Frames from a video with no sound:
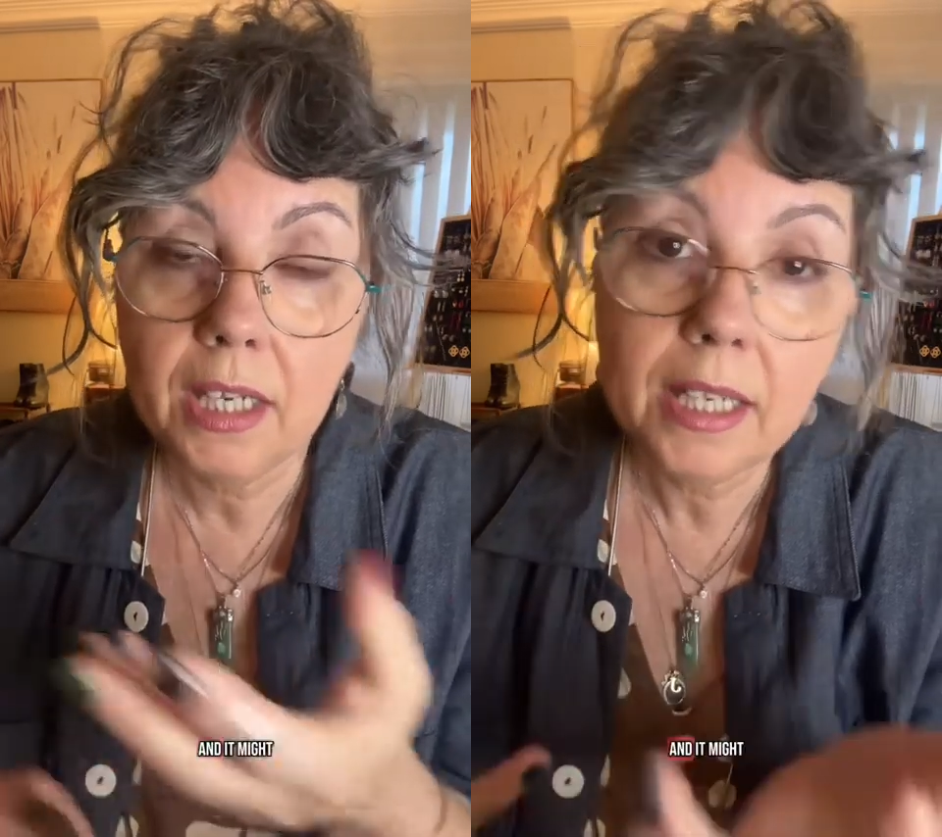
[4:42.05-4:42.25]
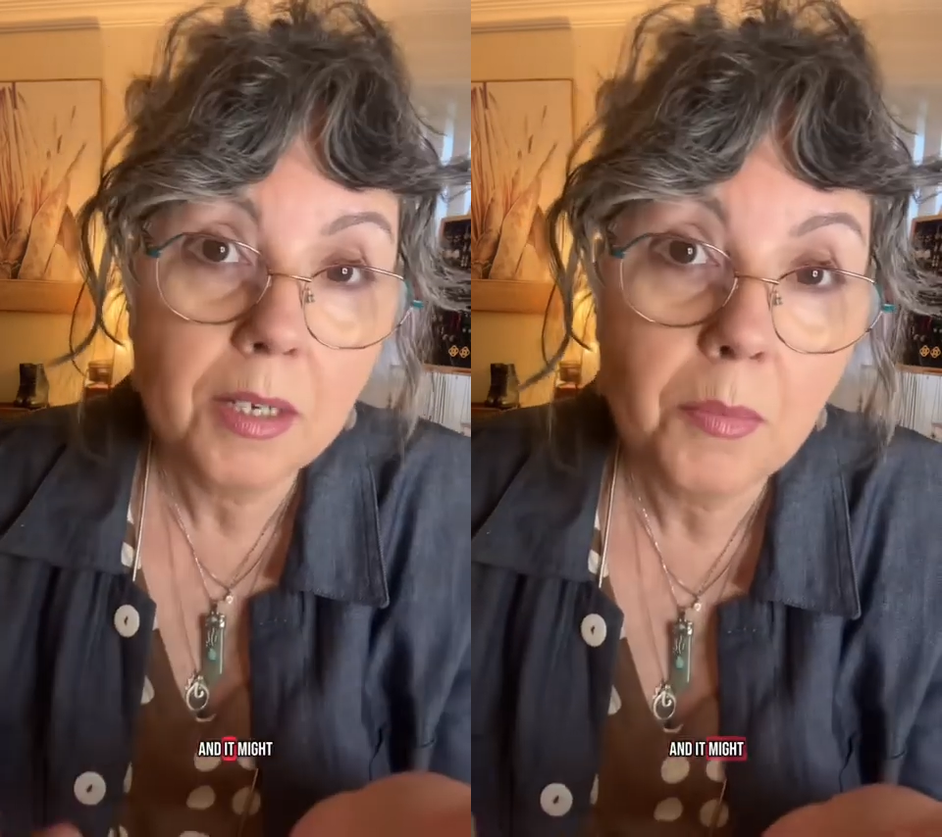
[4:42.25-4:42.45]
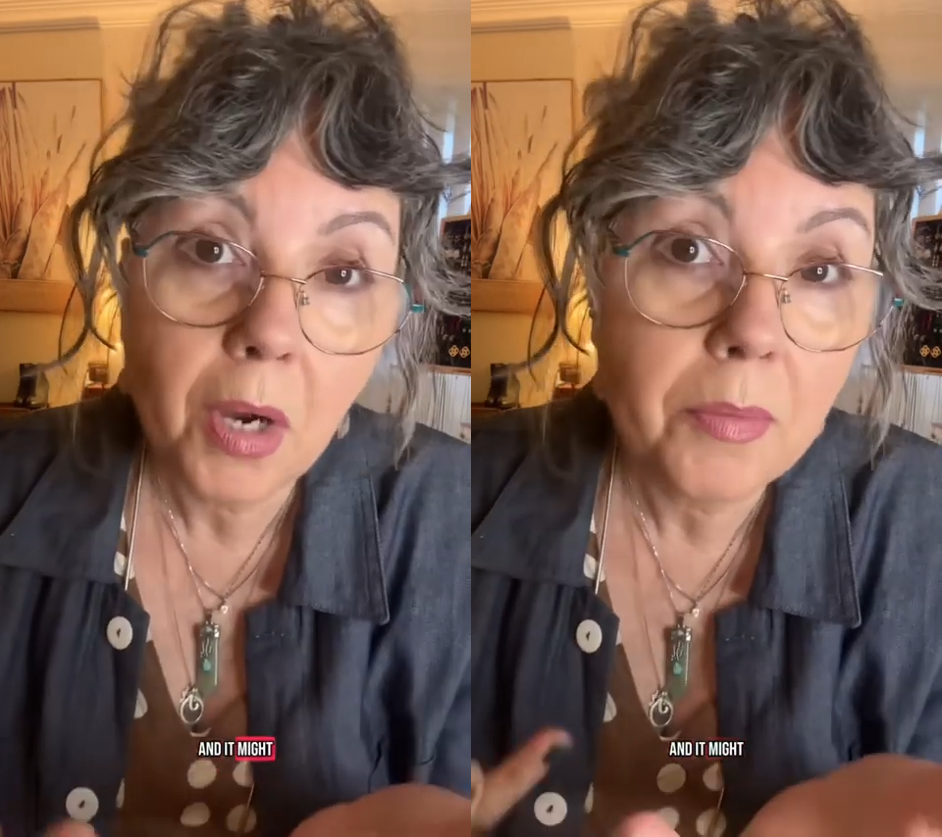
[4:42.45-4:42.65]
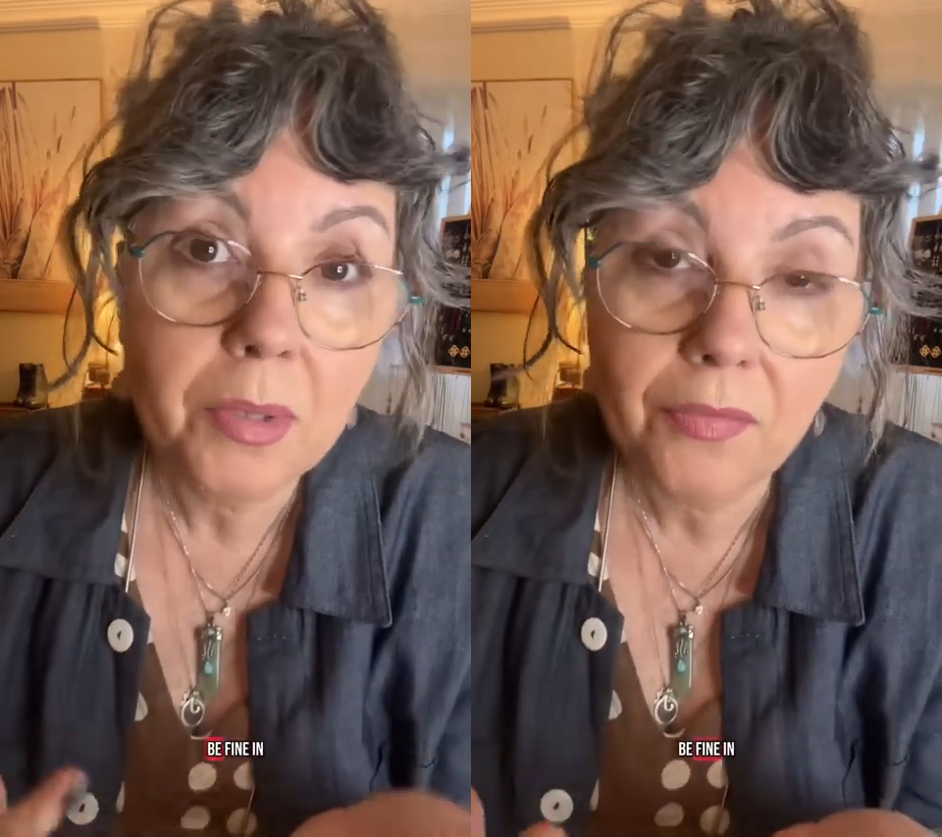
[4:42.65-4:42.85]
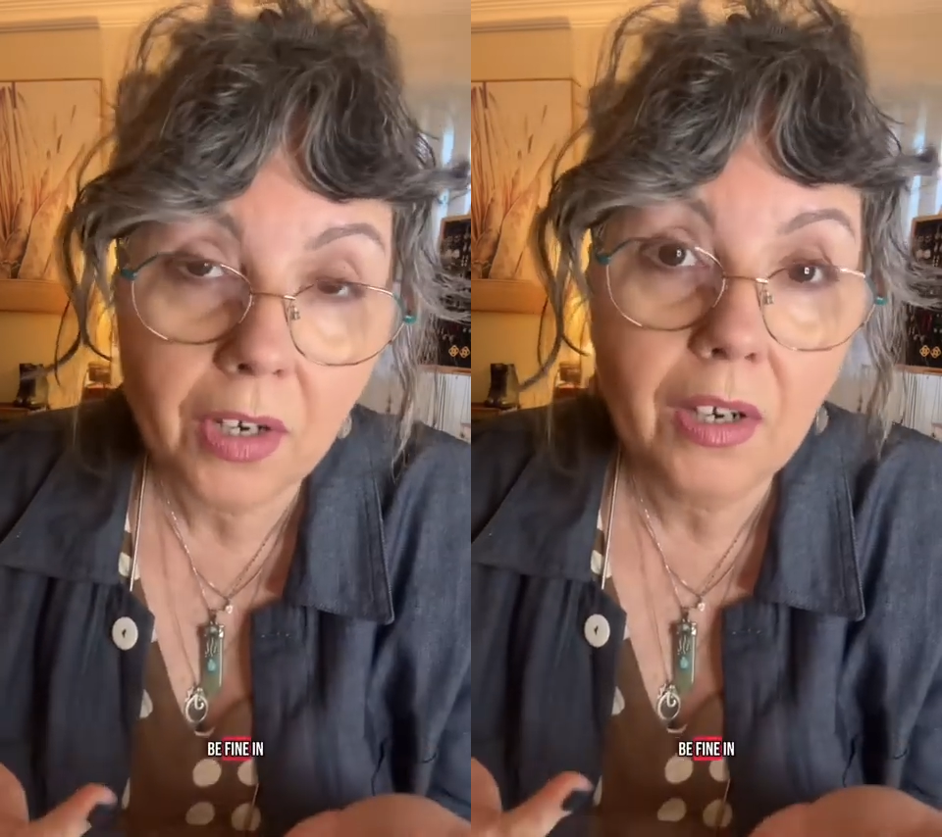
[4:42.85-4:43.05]
and it might be
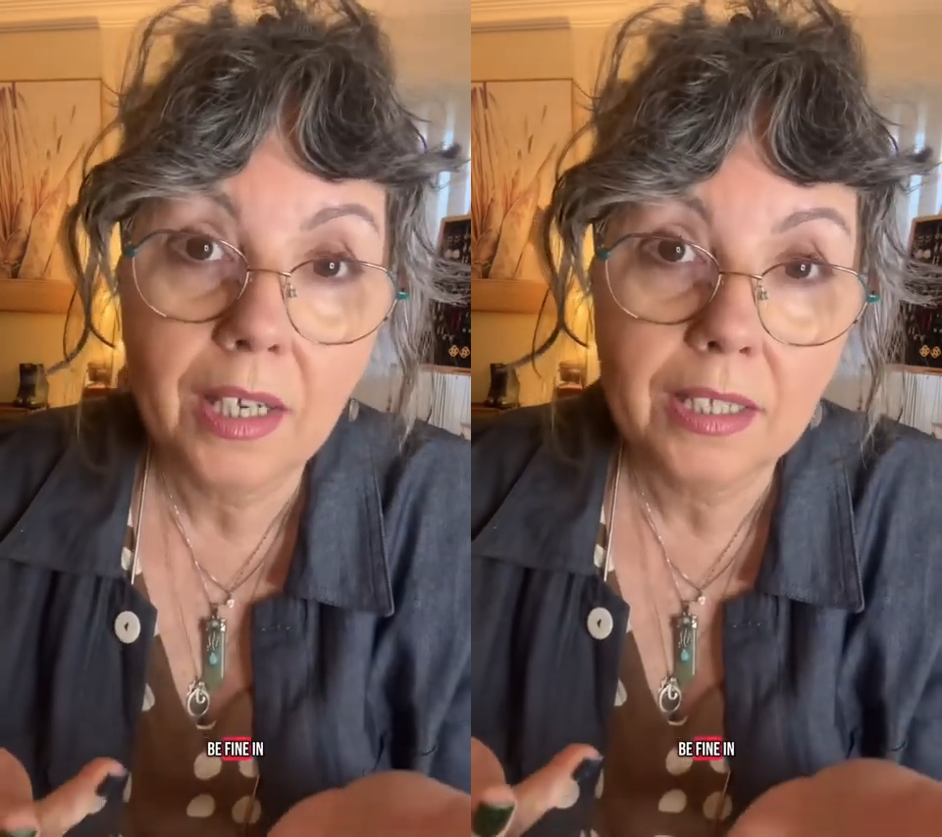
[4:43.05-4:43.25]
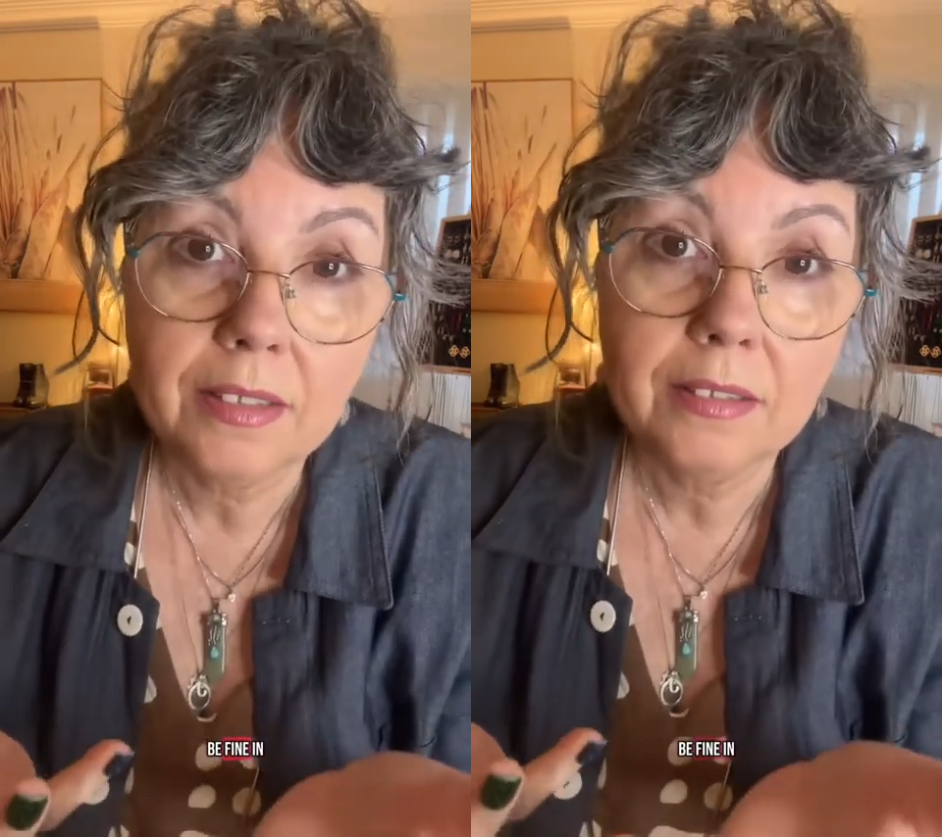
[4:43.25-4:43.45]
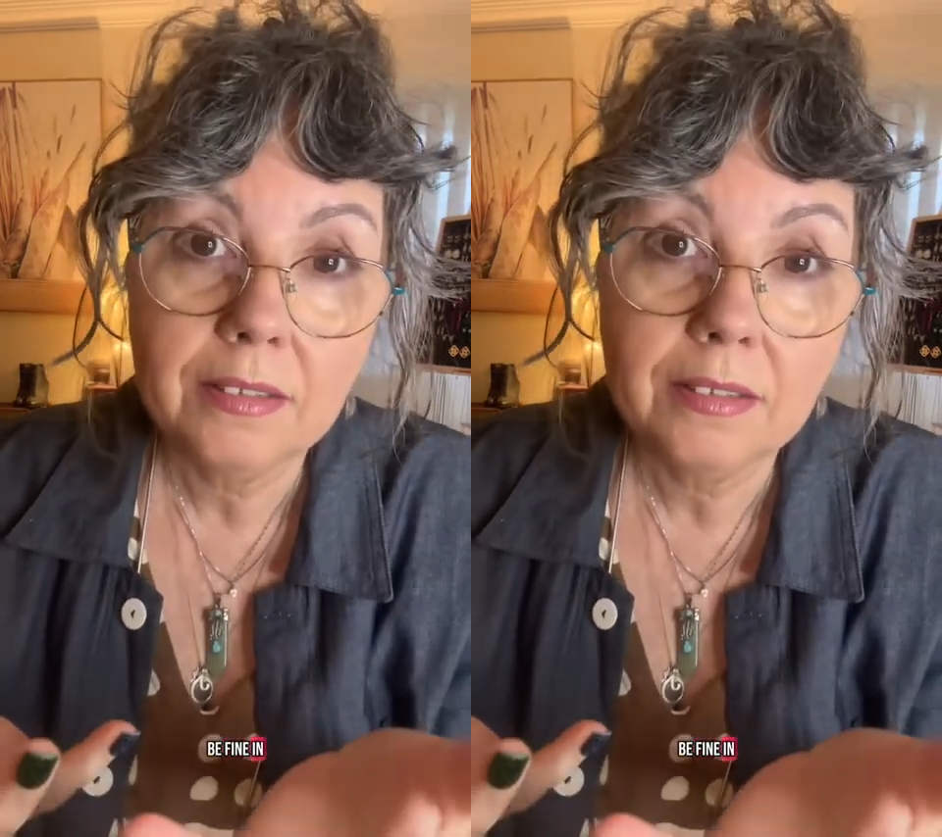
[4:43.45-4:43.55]
fine.